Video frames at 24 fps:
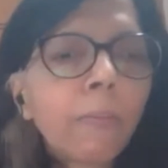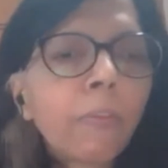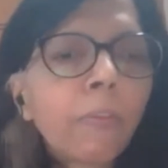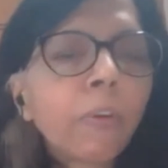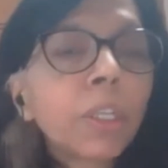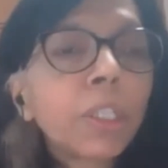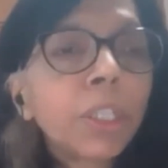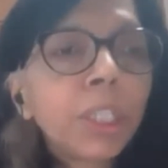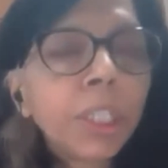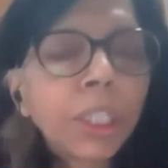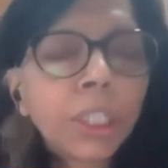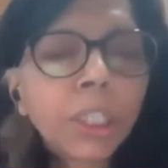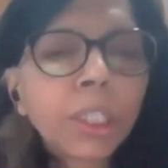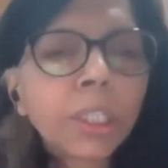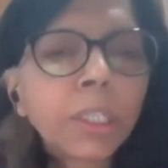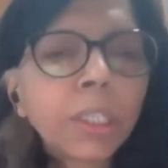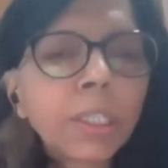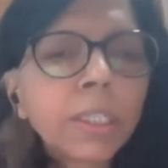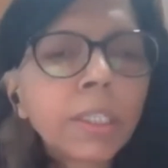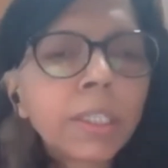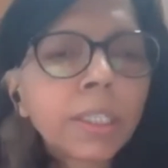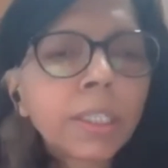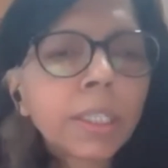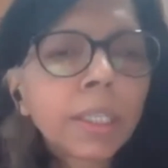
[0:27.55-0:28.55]
for
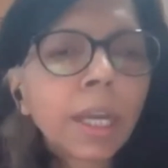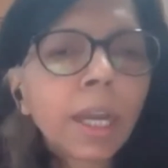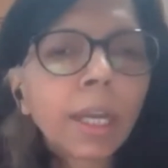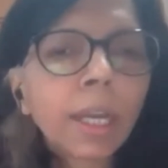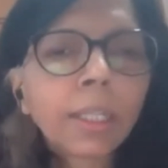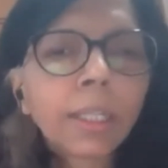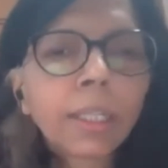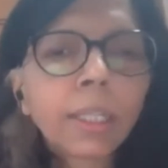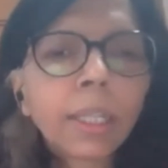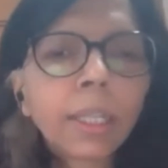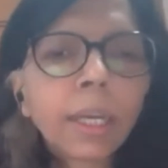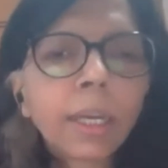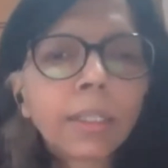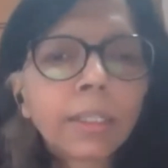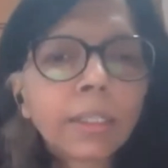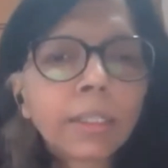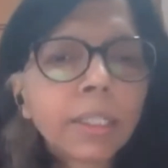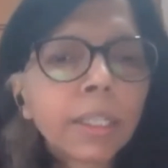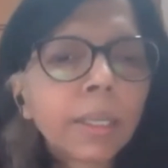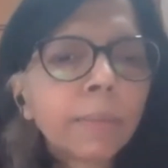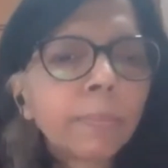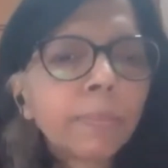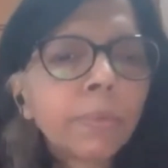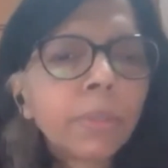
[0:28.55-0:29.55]
teachers. It
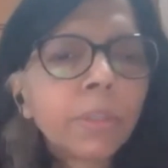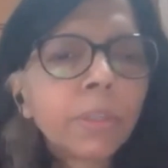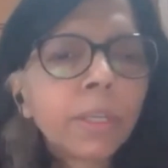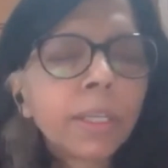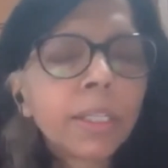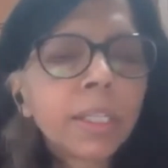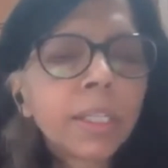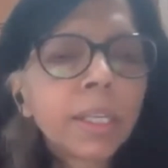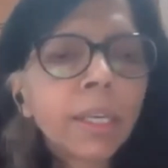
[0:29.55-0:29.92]
seems.